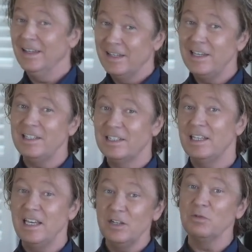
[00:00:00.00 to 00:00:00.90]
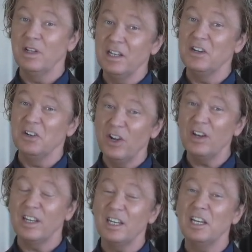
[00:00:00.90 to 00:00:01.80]
he's, he's really good
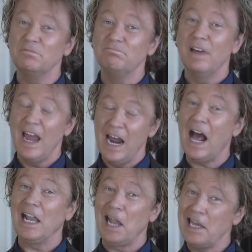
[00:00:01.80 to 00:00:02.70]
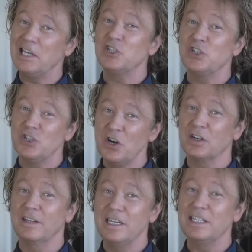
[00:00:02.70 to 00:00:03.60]
looking and, and I like his
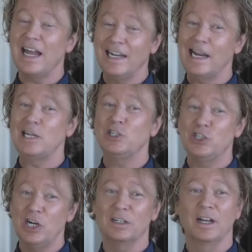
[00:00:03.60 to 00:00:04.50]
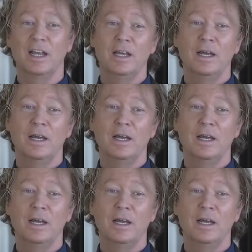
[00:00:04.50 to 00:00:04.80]
shirt. He's got a nice shirt.